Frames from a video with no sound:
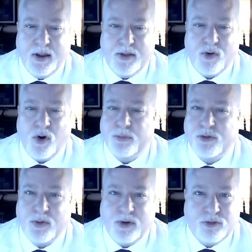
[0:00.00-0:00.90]
Their homes
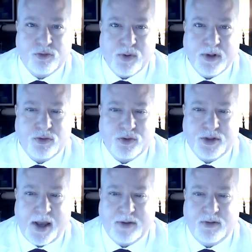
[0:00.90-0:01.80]
are in the streets or
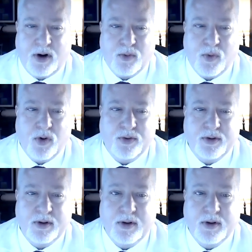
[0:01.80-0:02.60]
shacks in our world.